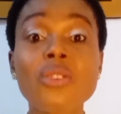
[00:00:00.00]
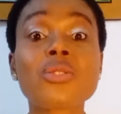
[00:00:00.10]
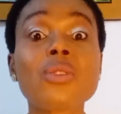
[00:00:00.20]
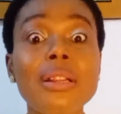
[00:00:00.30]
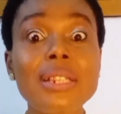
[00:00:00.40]

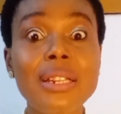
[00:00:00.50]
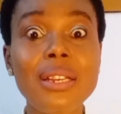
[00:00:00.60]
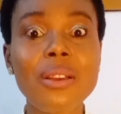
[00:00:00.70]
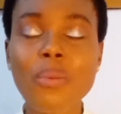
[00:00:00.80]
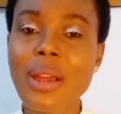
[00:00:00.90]

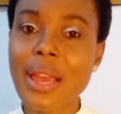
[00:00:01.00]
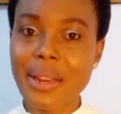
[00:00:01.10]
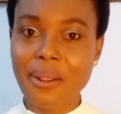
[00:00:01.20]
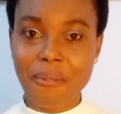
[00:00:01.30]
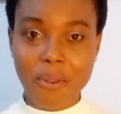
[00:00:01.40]
Suddenly we
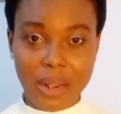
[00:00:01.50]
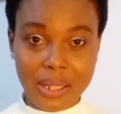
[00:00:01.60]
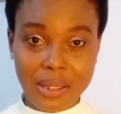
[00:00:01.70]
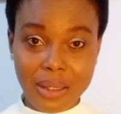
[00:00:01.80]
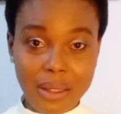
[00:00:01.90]
heard a voice.
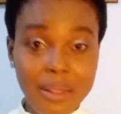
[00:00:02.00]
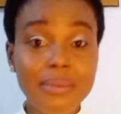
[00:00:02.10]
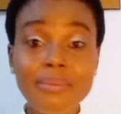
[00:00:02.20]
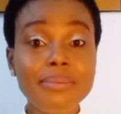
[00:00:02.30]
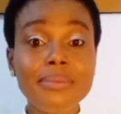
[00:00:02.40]

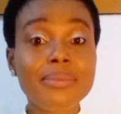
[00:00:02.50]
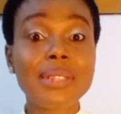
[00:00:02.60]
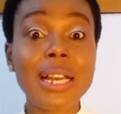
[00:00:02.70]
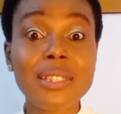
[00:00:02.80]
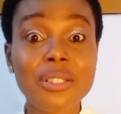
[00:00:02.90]

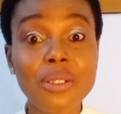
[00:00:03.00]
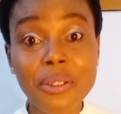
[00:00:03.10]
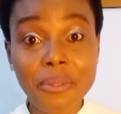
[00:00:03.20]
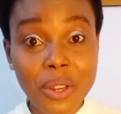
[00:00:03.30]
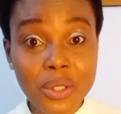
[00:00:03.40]
That is not
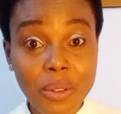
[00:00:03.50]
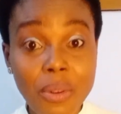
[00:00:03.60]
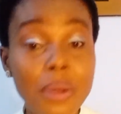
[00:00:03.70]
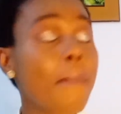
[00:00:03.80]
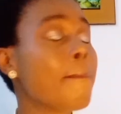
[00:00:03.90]
the voice of
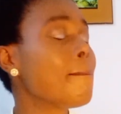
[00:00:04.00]
God.